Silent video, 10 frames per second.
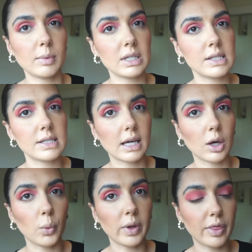to stick
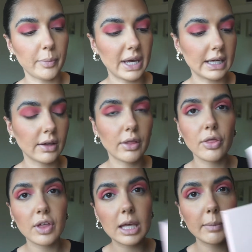with the pink
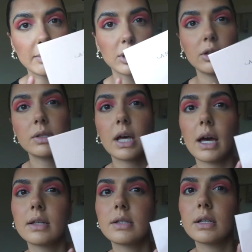theme. I'm going to use the
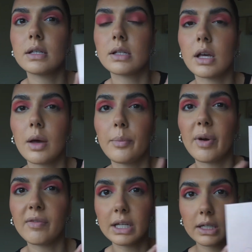Anastasia
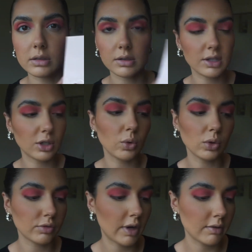Beverly Hills Nicole
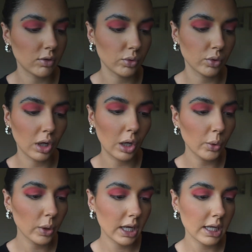Guerrero Glow
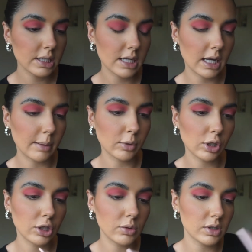Kit, and I'm going
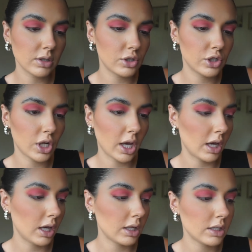to use the
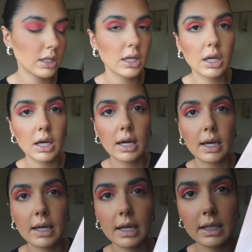shade
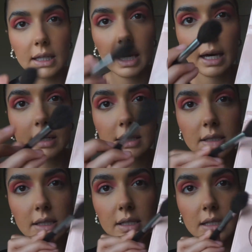Kitty Cat. It's
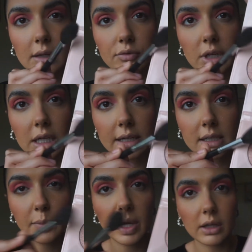this like really
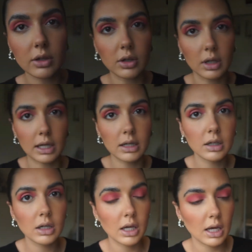nice pink colour,
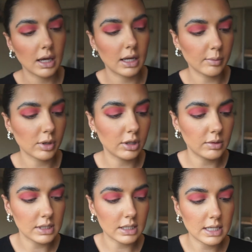and I'm going to
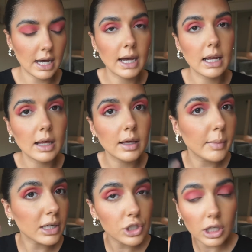use that to highlight
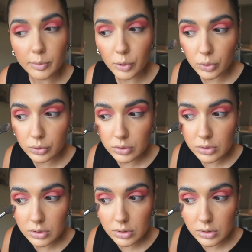my cheekbones.